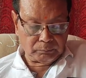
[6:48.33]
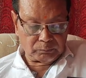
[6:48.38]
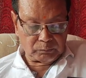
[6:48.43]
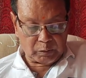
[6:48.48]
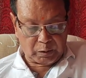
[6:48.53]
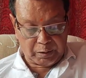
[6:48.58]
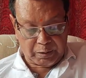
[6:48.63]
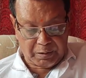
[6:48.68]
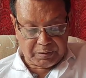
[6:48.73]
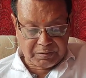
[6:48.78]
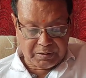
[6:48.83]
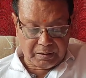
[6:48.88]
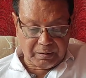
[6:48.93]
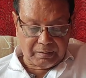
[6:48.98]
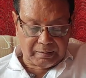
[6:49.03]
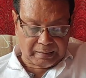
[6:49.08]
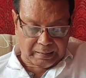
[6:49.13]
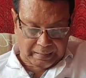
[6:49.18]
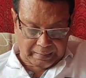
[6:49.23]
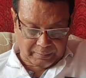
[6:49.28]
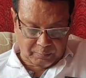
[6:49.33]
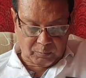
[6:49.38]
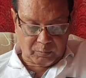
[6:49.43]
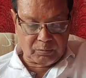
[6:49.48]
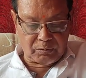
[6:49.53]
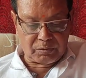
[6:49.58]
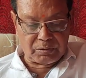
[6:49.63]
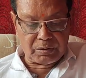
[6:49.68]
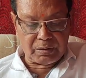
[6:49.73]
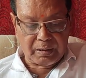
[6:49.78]
Nasal
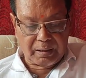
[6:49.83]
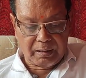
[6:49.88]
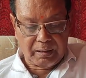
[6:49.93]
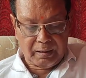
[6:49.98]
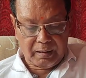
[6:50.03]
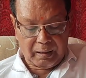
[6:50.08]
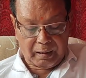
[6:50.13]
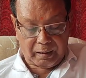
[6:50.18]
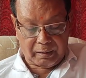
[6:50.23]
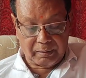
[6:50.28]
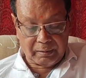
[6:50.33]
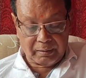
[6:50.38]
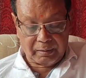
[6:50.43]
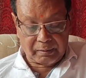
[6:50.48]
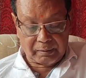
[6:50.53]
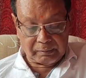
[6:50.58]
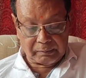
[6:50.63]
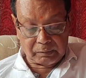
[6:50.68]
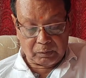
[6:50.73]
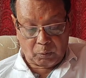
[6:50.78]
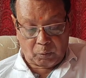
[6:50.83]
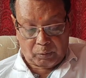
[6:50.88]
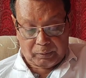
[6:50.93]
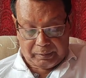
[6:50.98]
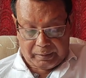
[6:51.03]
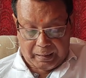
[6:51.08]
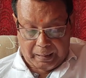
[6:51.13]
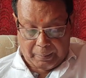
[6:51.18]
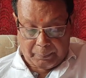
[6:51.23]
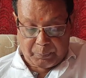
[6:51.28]
granules and the
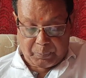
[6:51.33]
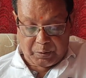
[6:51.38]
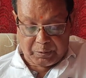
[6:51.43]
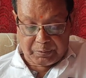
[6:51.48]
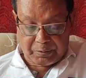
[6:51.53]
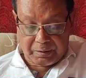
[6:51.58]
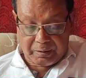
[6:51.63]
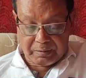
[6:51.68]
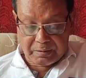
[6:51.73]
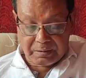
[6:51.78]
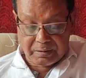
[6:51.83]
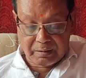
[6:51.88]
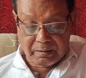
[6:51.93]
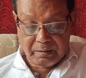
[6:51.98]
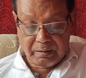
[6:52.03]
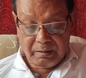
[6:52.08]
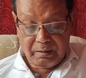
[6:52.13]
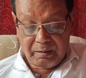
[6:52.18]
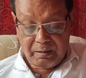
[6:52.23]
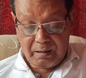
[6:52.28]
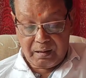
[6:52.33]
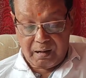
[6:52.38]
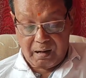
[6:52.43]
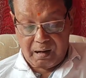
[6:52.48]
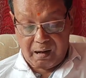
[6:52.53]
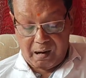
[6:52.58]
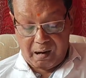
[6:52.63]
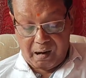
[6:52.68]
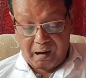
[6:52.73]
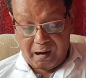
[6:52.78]
Golgi apparatus
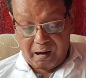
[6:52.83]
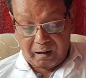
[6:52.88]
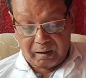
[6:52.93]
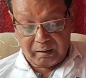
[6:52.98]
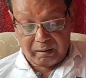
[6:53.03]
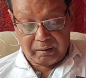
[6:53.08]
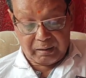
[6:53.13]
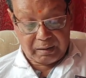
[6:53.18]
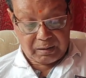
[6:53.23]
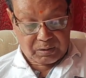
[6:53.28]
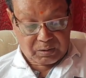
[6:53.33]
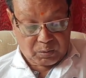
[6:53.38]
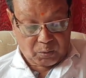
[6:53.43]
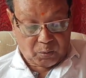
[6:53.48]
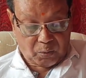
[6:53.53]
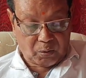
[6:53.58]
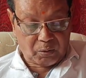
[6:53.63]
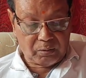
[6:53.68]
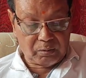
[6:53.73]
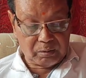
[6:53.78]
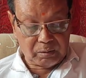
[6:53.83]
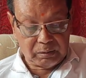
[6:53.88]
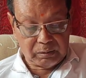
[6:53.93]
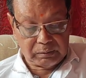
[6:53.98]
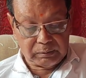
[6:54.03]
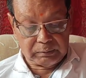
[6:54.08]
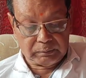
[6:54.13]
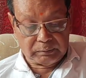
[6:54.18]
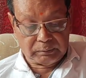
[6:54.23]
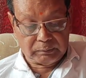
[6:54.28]
are restored.
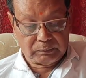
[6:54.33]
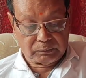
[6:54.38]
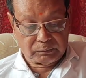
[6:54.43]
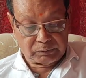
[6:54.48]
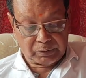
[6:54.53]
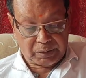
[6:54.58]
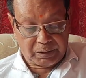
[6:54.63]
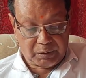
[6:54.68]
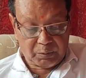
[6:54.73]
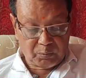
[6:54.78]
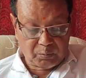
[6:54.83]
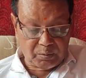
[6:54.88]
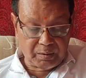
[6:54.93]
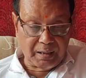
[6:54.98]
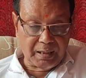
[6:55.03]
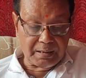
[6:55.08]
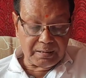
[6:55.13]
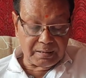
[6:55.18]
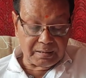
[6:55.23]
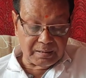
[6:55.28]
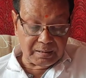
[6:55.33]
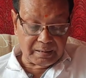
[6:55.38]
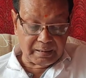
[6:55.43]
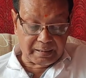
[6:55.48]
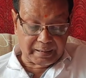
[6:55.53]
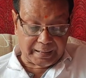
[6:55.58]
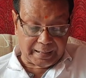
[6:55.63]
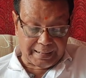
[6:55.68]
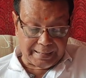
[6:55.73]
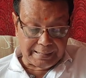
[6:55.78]
The nucleus
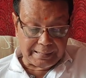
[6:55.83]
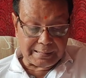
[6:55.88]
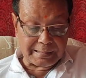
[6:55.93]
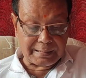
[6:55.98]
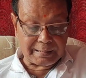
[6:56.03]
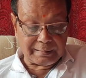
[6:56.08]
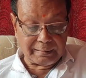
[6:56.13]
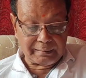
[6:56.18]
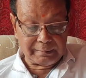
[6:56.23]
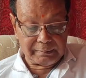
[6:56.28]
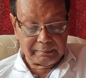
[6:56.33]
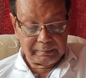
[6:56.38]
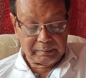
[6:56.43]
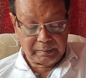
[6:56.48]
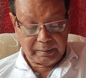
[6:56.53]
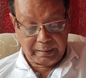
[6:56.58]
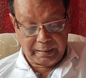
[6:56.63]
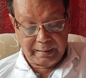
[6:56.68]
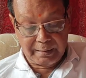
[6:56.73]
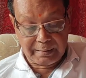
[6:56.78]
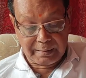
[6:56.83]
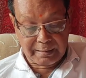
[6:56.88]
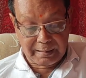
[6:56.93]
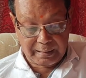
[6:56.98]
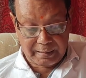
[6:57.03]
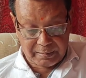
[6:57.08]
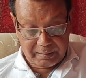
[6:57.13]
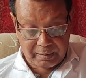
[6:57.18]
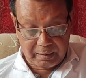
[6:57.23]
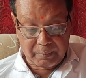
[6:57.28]
regains its
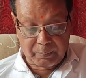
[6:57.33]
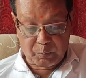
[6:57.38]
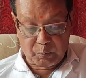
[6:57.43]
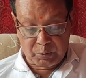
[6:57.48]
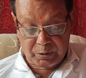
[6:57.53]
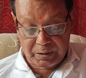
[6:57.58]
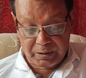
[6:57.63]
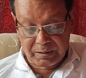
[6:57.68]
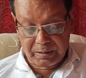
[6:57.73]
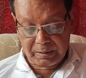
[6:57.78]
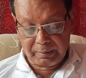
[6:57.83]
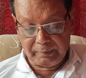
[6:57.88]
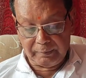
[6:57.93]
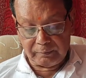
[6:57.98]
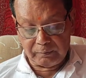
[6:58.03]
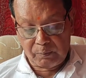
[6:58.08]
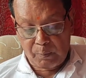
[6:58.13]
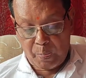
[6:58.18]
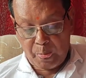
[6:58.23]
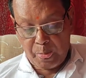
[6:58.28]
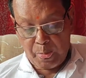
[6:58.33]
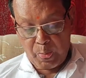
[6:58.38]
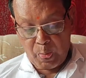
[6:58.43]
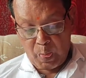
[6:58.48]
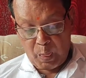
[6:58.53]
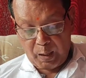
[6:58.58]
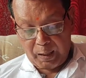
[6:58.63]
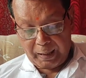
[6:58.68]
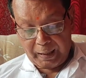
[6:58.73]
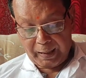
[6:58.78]
central position
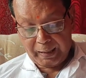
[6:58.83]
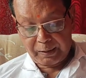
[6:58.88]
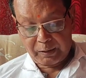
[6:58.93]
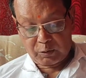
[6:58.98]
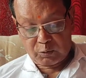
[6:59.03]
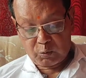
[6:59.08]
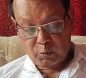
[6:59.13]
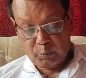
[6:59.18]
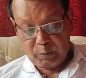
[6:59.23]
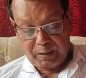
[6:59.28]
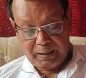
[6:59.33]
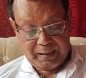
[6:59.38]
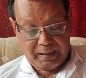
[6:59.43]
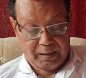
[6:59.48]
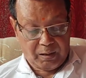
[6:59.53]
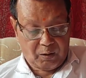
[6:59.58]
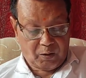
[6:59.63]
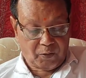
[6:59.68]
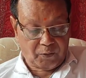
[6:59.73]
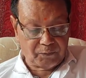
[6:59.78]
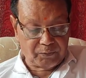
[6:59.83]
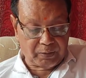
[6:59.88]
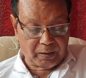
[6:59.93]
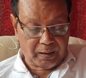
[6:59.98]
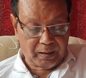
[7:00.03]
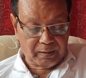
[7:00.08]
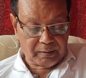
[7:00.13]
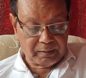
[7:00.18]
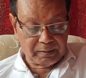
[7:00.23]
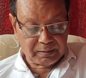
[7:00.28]
and swelling of
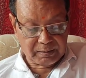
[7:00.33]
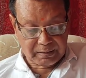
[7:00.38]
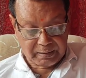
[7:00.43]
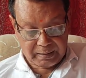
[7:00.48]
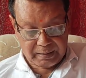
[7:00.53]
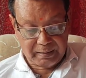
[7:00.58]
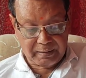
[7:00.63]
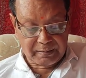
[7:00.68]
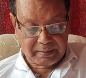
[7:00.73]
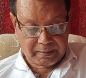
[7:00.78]
the cell